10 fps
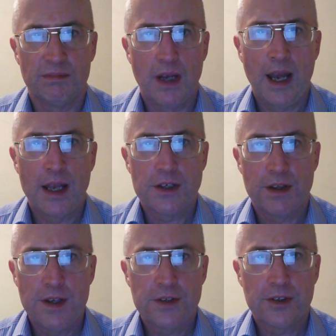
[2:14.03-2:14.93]
And
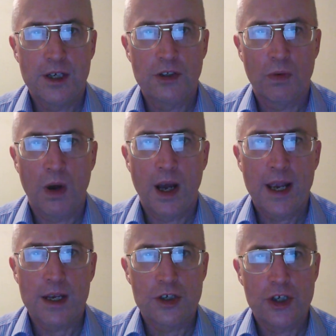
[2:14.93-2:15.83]
this is
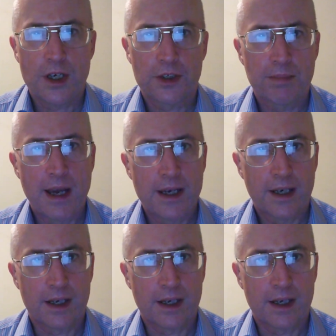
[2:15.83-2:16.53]
why she is panicking.